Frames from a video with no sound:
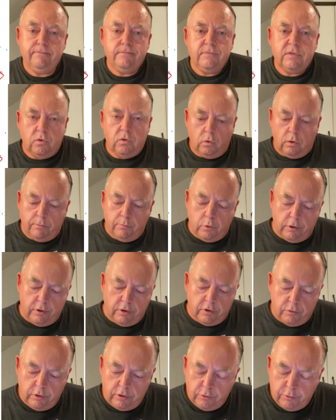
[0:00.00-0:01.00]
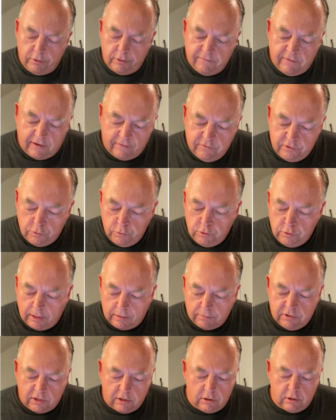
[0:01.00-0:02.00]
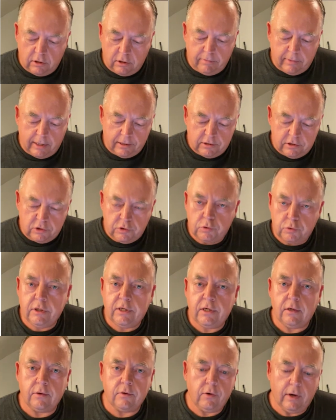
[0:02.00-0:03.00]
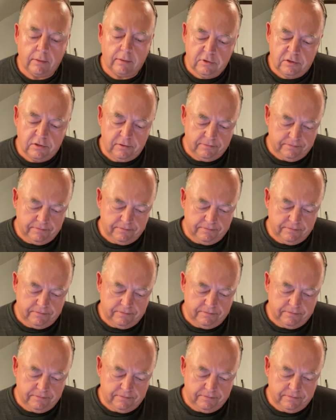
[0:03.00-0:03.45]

So 1.3352 times 10 to the minus 2 kilograms.